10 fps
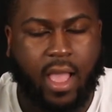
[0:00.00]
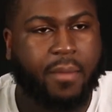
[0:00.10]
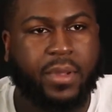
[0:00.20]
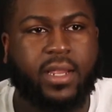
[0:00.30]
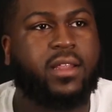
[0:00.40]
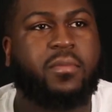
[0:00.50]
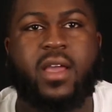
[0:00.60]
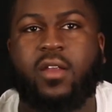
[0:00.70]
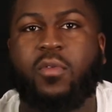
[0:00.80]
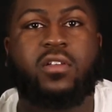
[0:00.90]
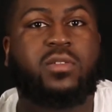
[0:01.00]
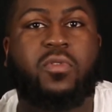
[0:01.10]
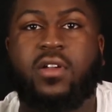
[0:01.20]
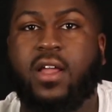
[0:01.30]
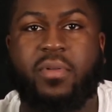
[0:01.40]
I mean, it didn't matter what
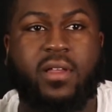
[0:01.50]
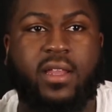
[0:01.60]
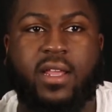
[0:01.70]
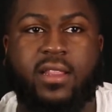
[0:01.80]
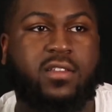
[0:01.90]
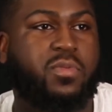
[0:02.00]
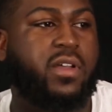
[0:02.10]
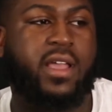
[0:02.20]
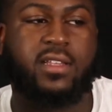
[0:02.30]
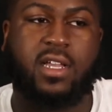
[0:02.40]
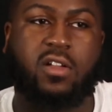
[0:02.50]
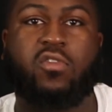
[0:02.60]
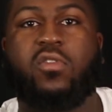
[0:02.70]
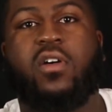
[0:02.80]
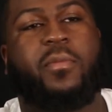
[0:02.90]
sport I played at this point. As I
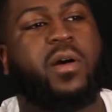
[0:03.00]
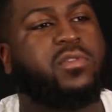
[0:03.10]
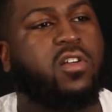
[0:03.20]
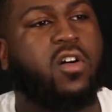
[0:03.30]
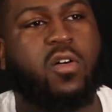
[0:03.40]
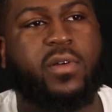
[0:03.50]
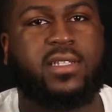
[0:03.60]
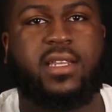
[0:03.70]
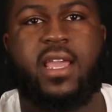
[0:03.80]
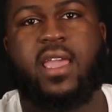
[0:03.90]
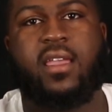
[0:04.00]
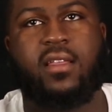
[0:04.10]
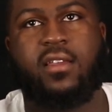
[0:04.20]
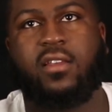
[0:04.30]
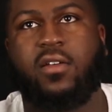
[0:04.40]
grew up, I was always an 8.
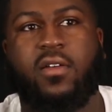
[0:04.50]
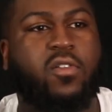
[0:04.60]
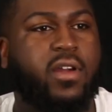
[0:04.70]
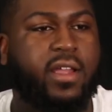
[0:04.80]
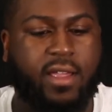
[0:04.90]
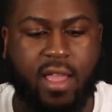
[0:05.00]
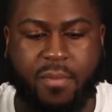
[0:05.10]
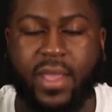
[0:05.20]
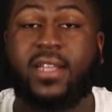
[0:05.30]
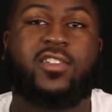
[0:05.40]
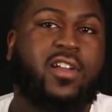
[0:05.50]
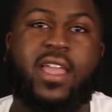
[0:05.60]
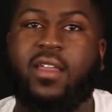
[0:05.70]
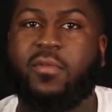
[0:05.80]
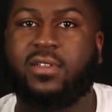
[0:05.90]
Or I made sure
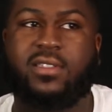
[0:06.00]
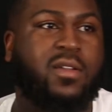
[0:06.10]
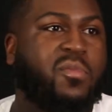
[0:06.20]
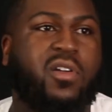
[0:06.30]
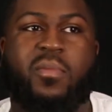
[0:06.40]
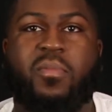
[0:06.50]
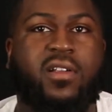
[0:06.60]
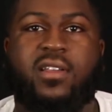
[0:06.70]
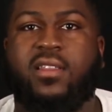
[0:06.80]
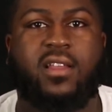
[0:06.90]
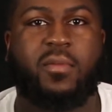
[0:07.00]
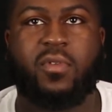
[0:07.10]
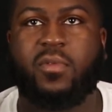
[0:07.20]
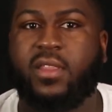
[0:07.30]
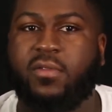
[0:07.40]
8 was somewhere part of the
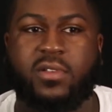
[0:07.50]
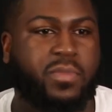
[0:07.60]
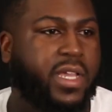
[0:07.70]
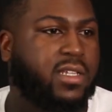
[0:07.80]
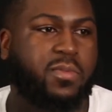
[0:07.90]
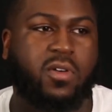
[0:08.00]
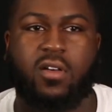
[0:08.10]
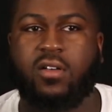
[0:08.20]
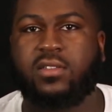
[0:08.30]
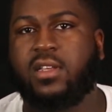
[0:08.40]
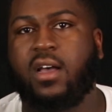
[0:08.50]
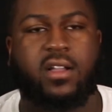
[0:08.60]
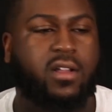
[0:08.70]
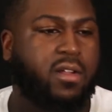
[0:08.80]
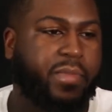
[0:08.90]
number, whether it was baseball,
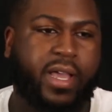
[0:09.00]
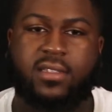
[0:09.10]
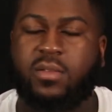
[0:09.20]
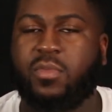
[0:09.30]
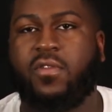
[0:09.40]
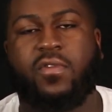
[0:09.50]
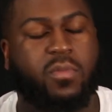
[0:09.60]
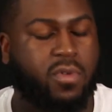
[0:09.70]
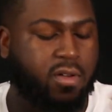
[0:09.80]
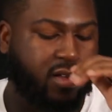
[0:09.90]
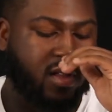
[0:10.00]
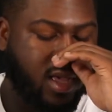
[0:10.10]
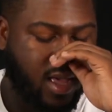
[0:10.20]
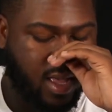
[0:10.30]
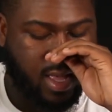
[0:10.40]
soccer, basketball, football.
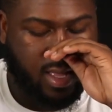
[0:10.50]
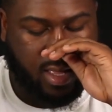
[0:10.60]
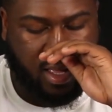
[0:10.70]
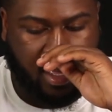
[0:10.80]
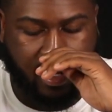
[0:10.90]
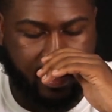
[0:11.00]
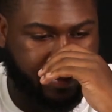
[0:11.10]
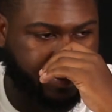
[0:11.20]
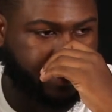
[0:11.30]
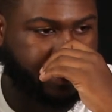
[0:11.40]
Um,